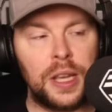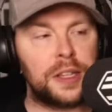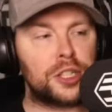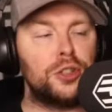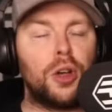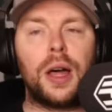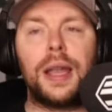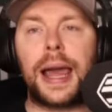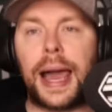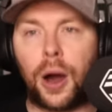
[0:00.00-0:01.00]
Let's not
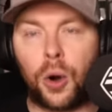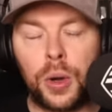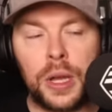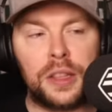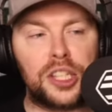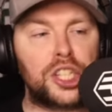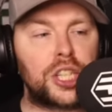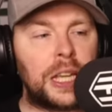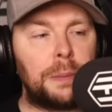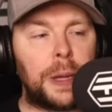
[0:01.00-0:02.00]
allow the
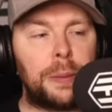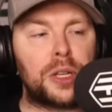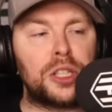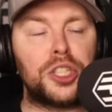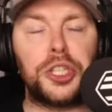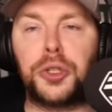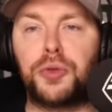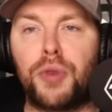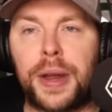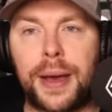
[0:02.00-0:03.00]
same people to continue to
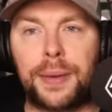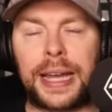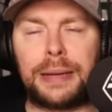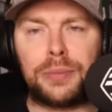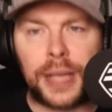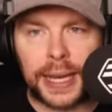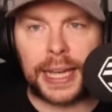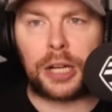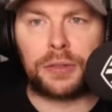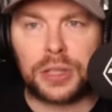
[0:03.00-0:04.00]
run our game decade
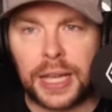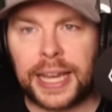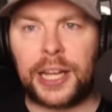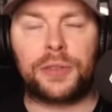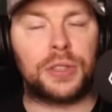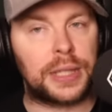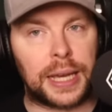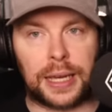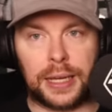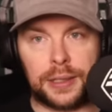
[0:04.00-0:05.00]
after decade after
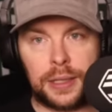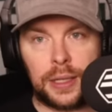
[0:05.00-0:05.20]
decade.